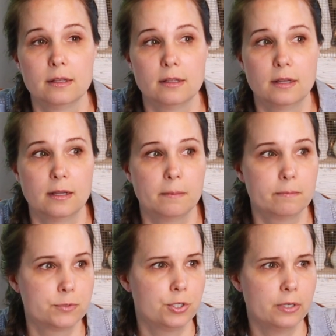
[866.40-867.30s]

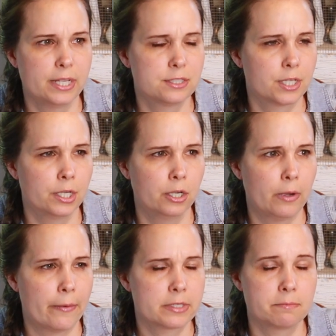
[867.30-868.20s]
2 nights ago,
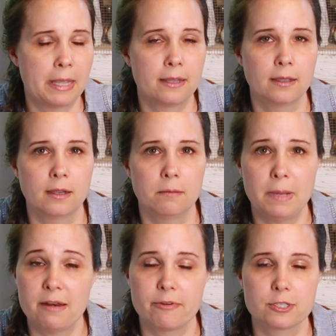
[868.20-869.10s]
I was making
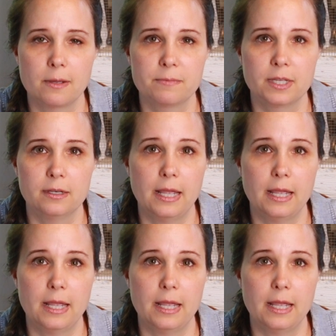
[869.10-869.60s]
meat for something,